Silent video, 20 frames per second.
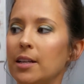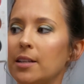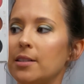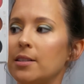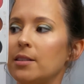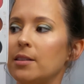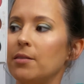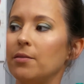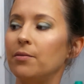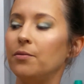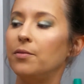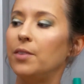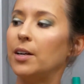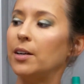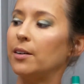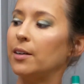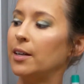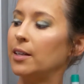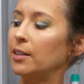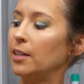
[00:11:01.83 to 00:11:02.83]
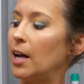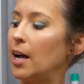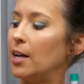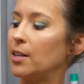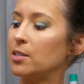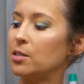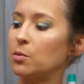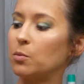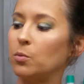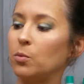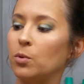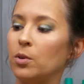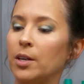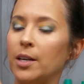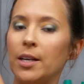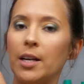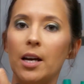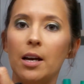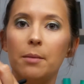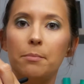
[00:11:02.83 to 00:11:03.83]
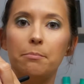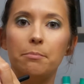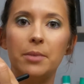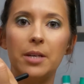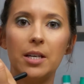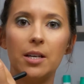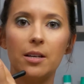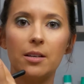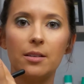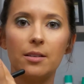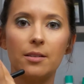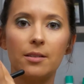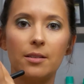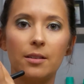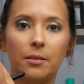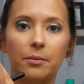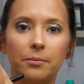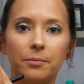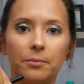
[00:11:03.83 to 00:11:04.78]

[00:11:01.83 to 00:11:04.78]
and that's the very last one, Abyss.